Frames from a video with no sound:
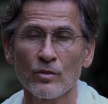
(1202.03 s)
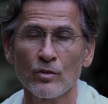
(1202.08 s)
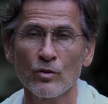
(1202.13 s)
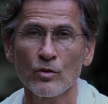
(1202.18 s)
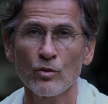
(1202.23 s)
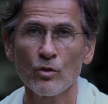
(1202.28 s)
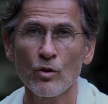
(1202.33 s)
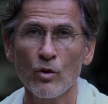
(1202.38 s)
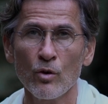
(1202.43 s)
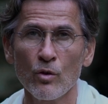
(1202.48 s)

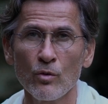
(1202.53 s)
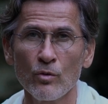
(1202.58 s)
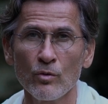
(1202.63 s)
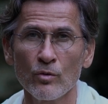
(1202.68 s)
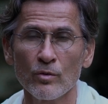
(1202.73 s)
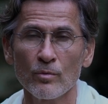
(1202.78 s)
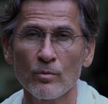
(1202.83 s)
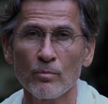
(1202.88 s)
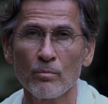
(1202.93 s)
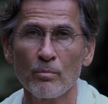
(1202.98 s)

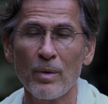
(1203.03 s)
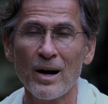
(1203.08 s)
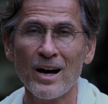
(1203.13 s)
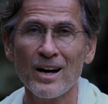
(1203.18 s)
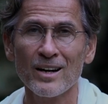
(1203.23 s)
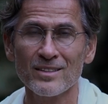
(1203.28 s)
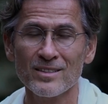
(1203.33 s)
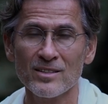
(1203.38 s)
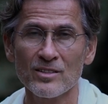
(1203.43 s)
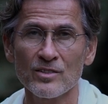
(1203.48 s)
no
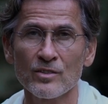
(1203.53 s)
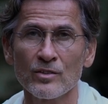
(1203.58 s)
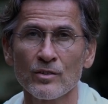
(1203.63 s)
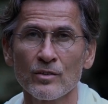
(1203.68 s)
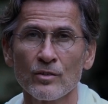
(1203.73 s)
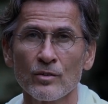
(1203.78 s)
parts